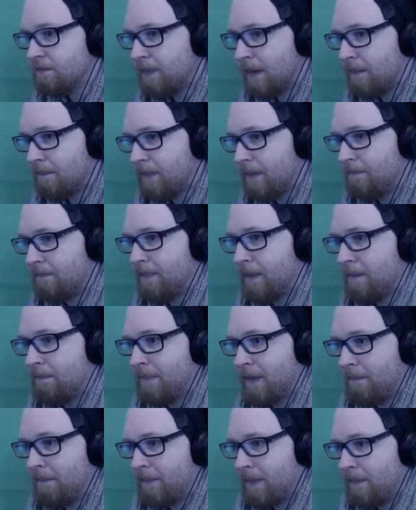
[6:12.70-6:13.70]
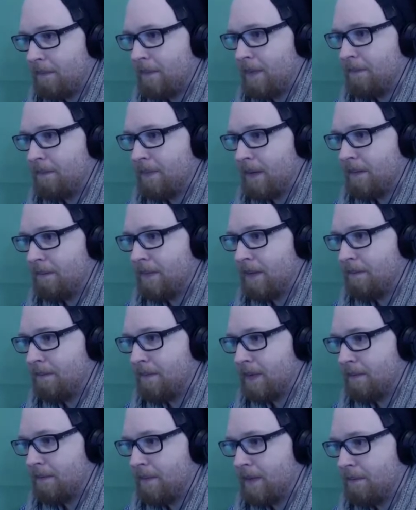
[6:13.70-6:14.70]
Bum, bum, bum, bum, bum, bum, bum,
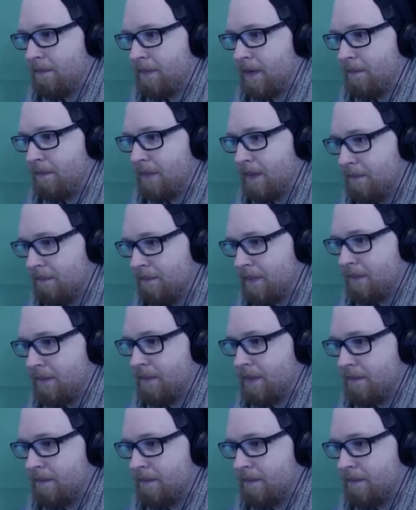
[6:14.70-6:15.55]
bum, bum, bum, bum.